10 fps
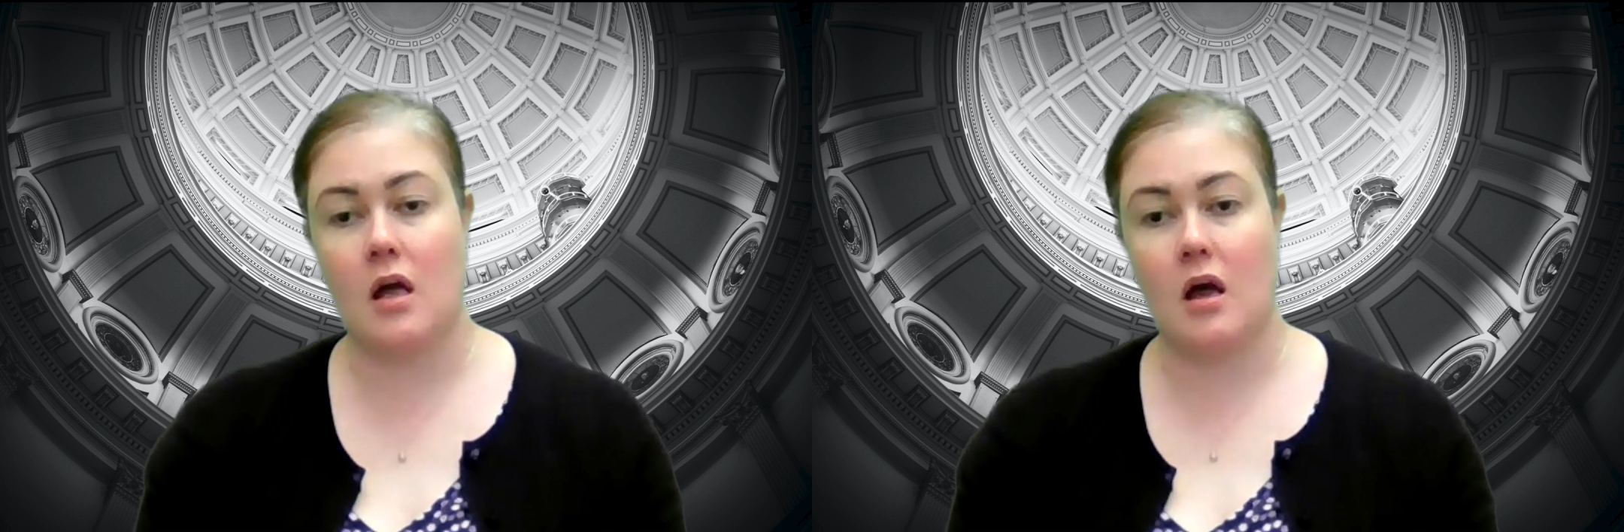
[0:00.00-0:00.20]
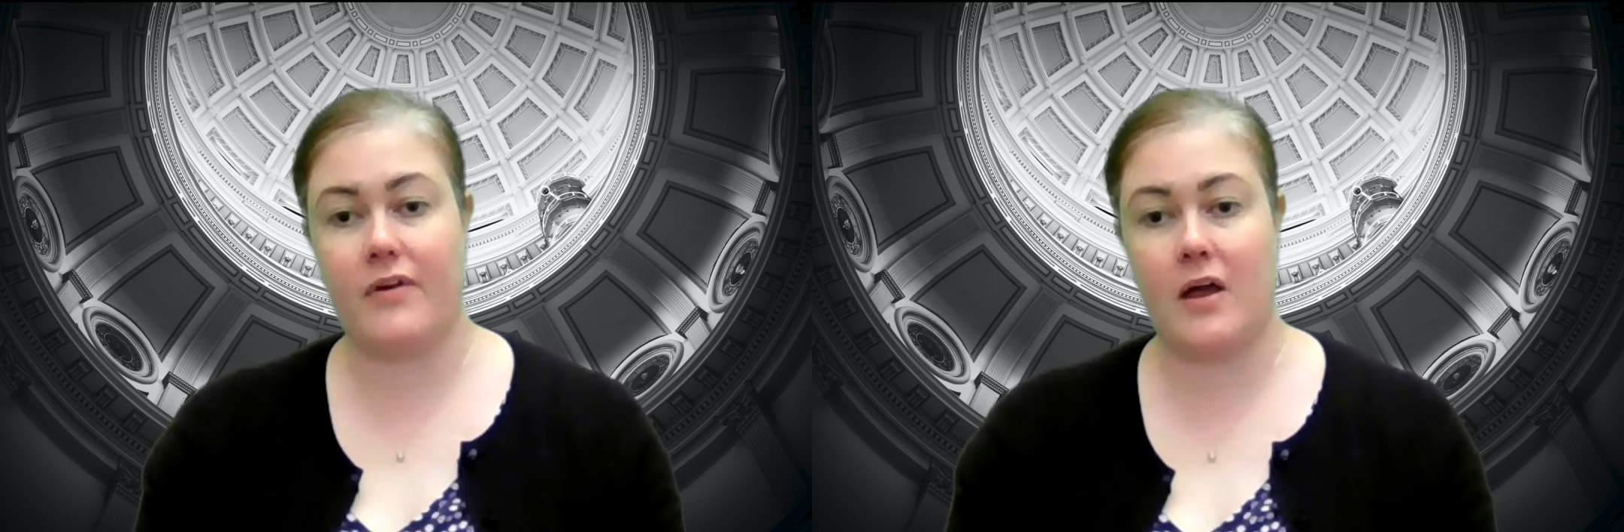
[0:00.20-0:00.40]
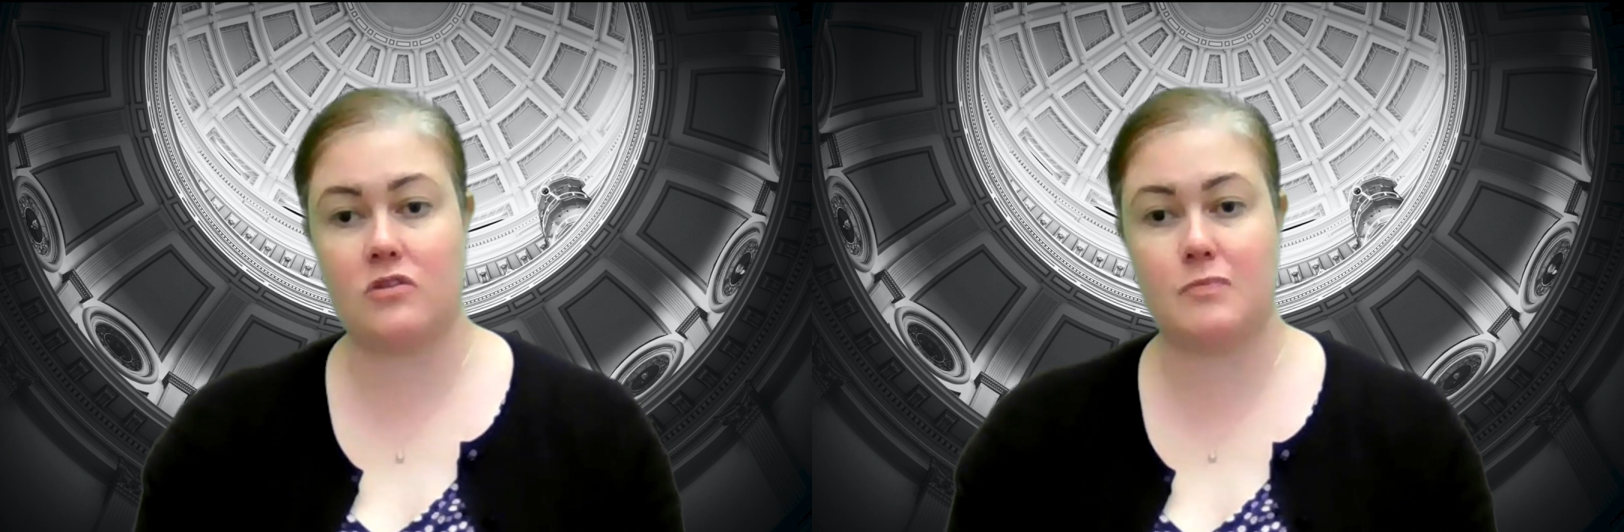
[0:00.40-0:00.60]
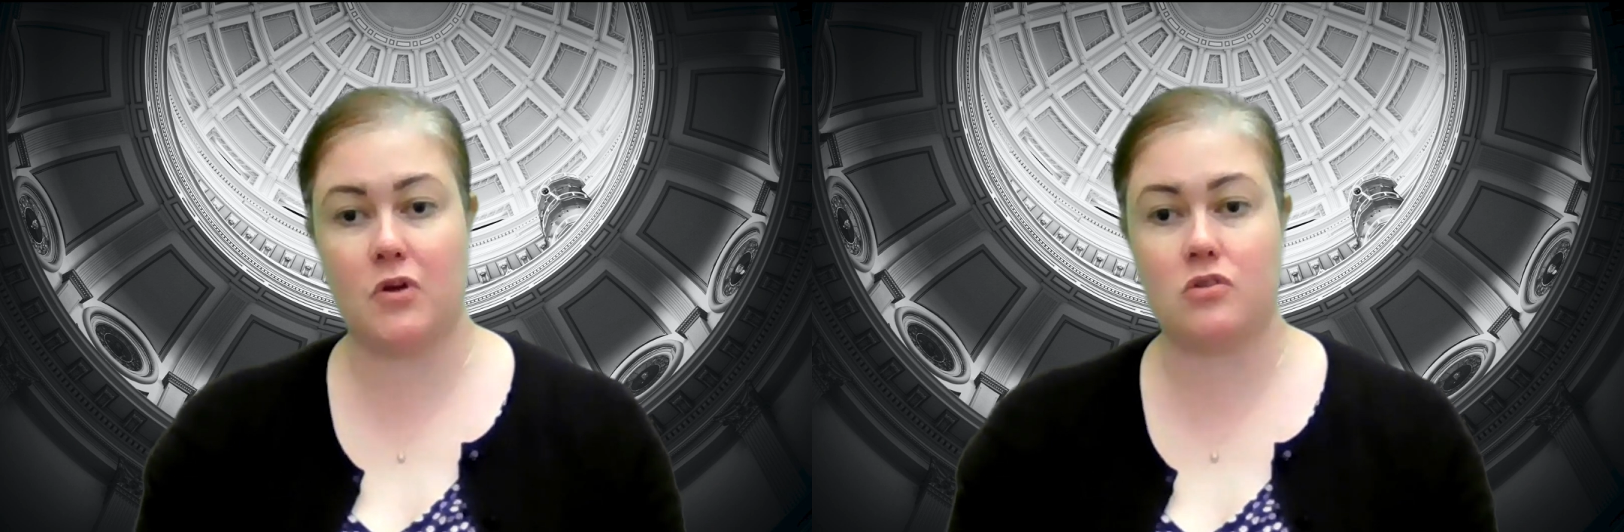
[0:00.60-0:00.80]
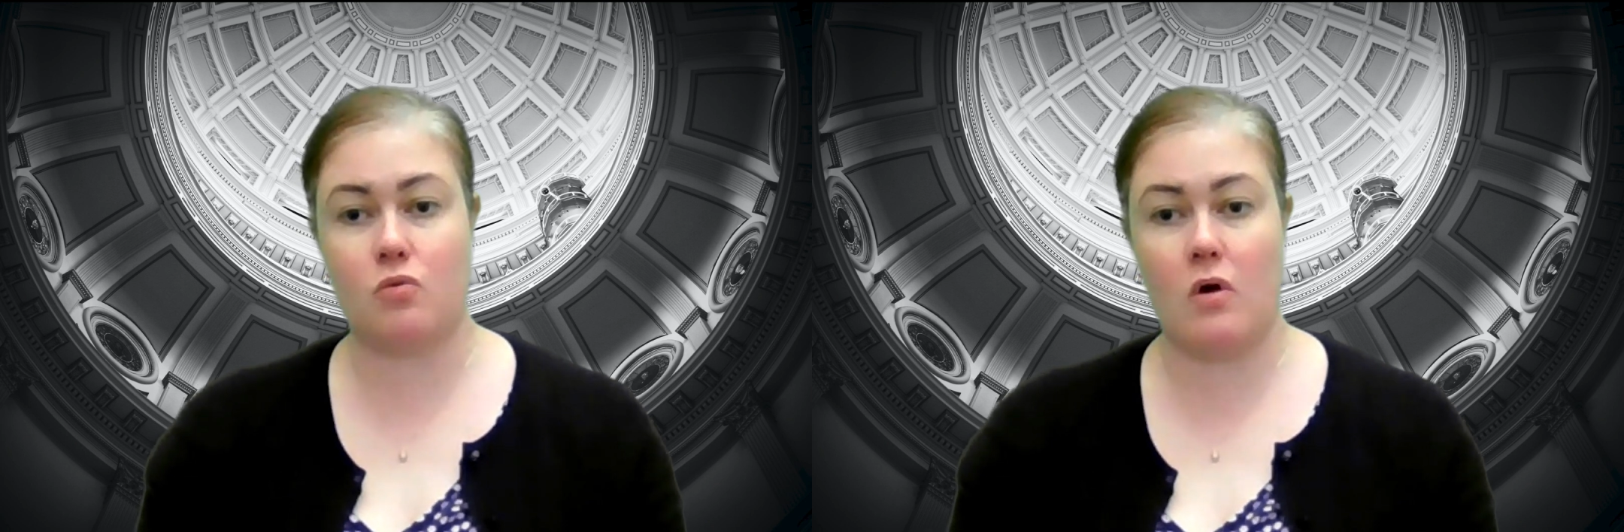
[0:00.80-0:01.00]
of House Bill
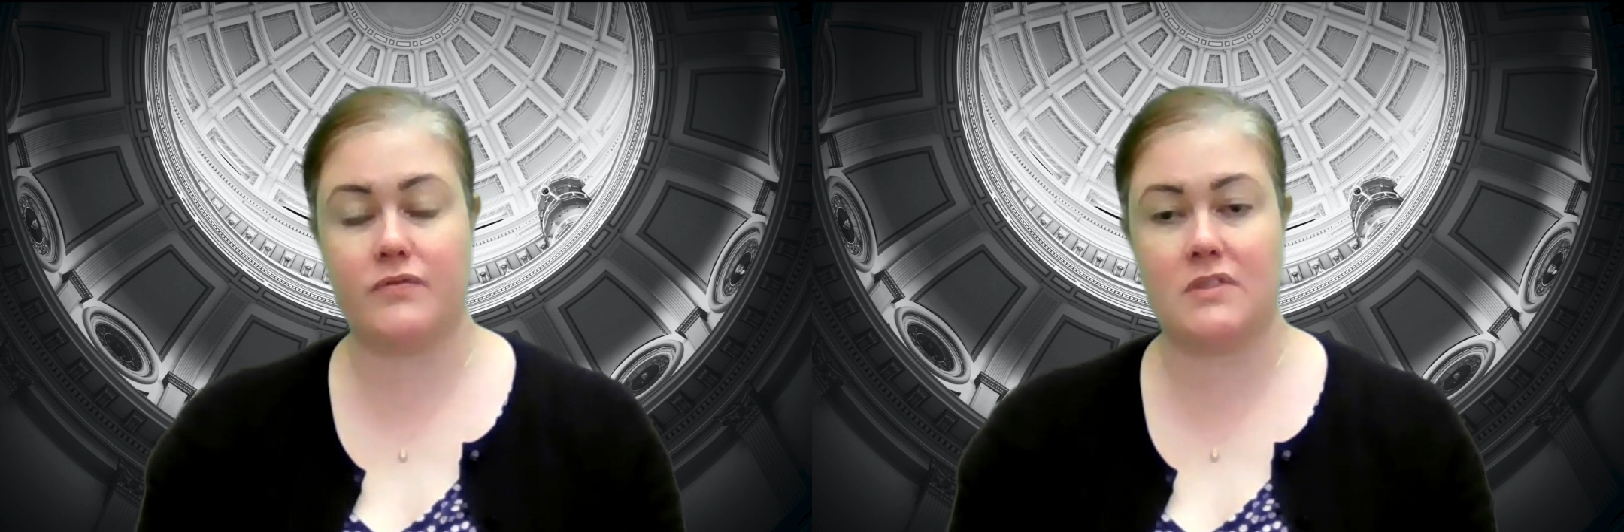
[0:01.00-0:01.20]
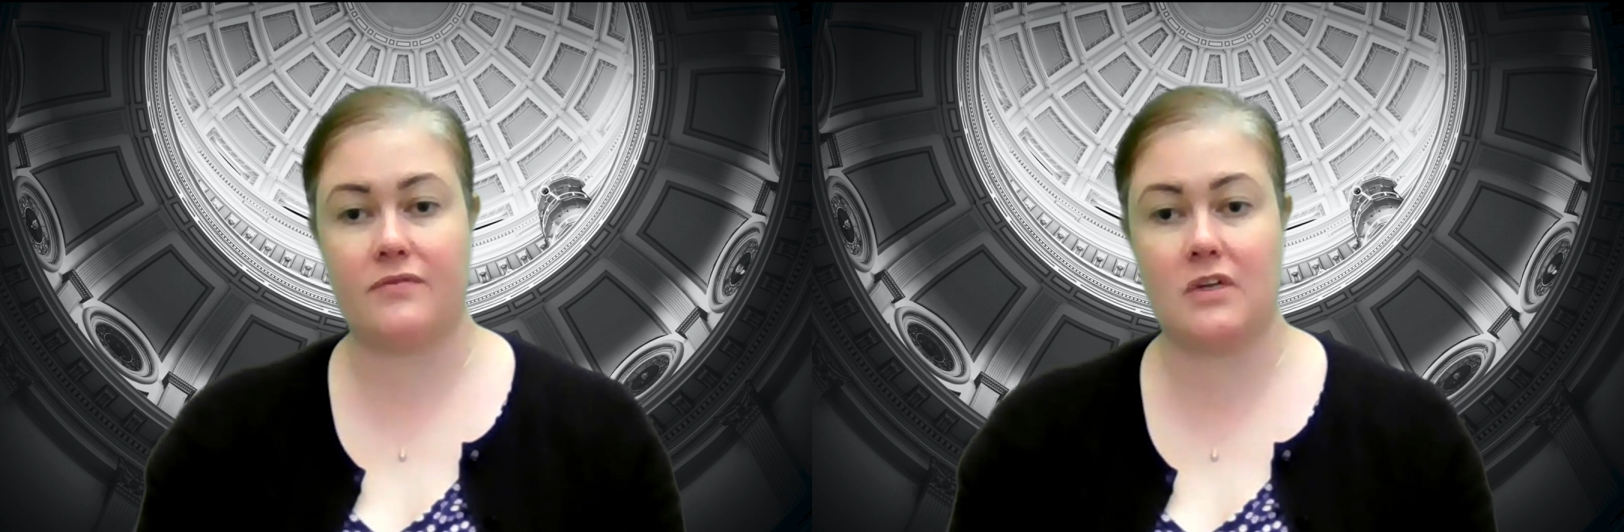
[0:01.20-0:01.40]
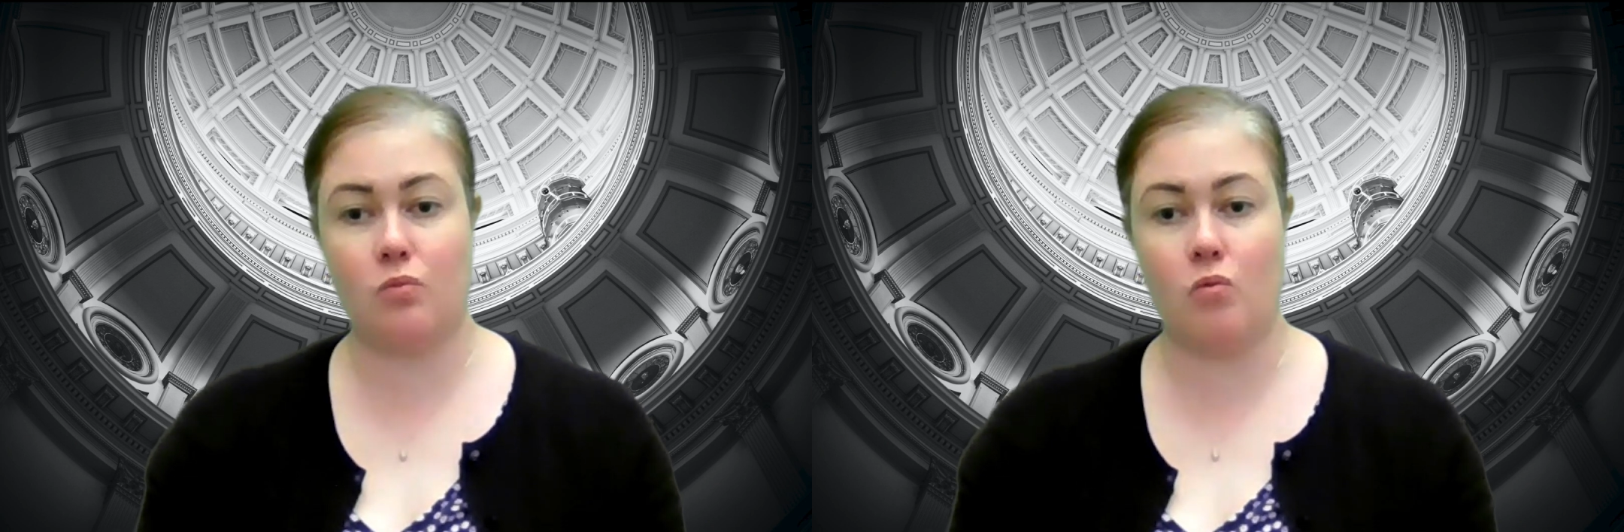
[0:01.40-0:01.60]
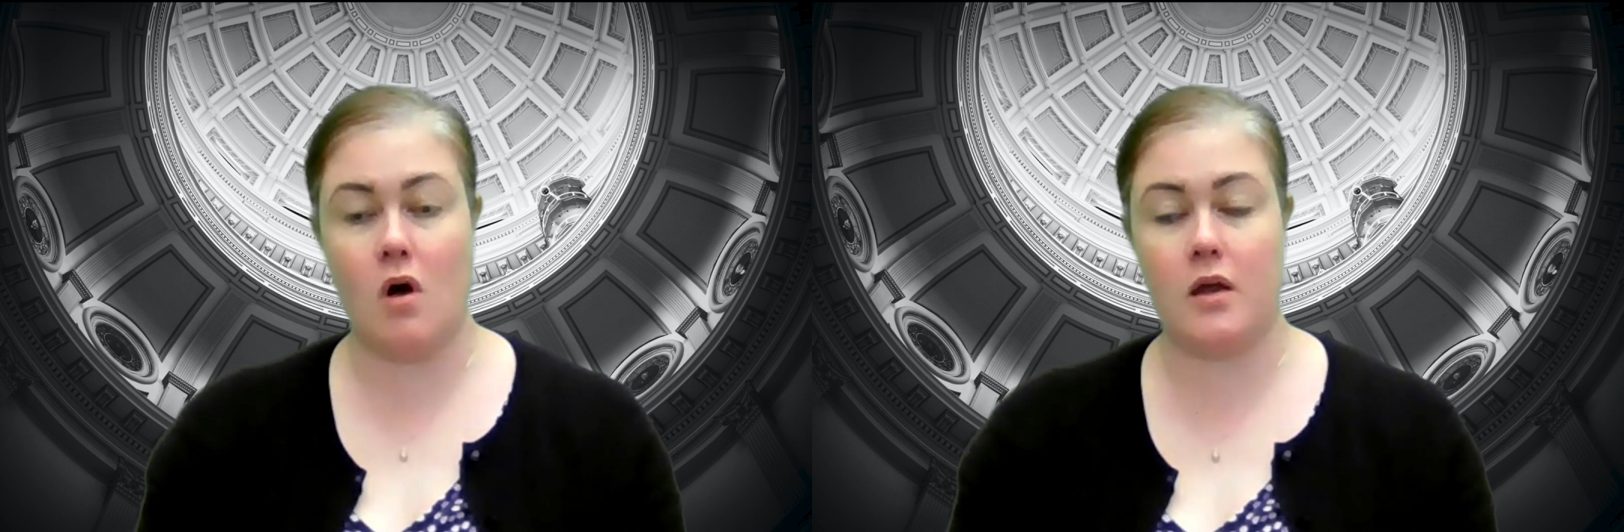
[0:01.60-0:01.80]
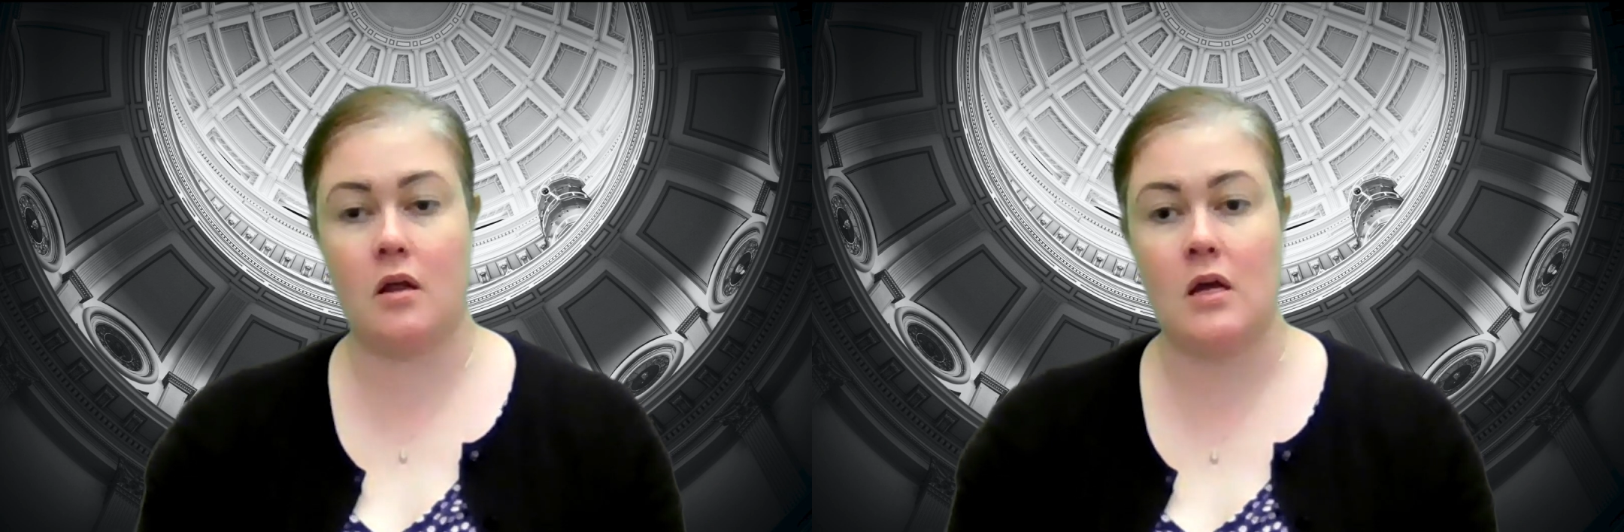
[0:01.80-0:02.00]

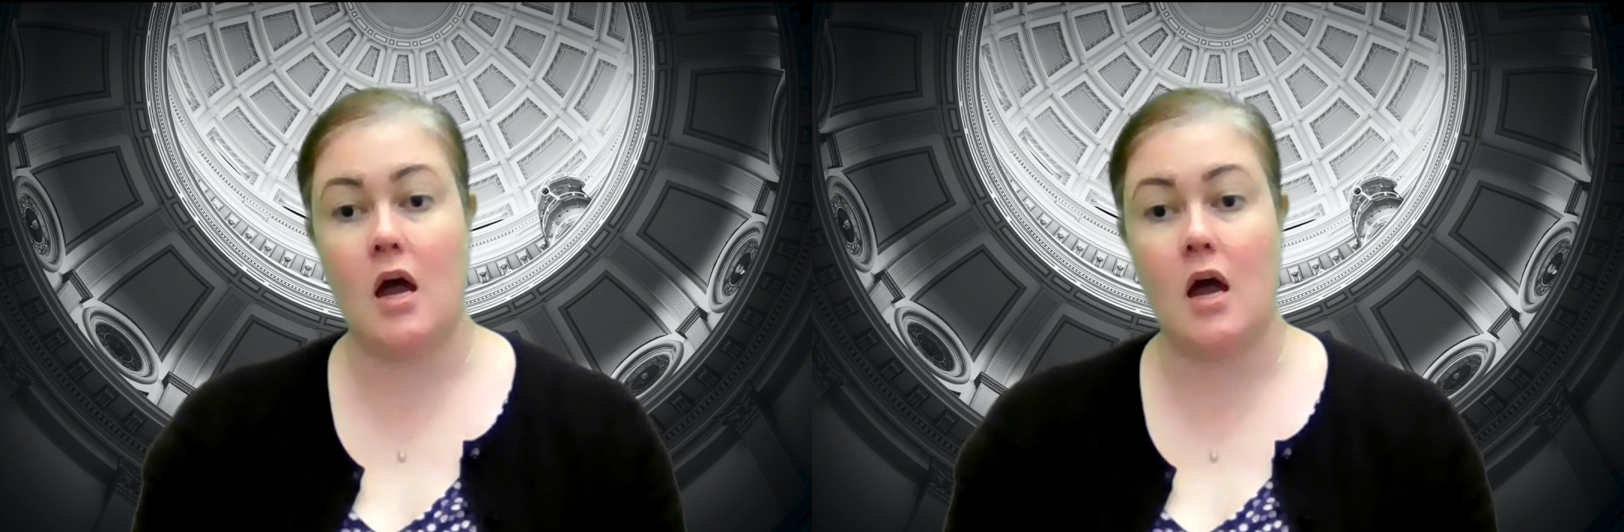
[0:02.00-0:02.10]
1271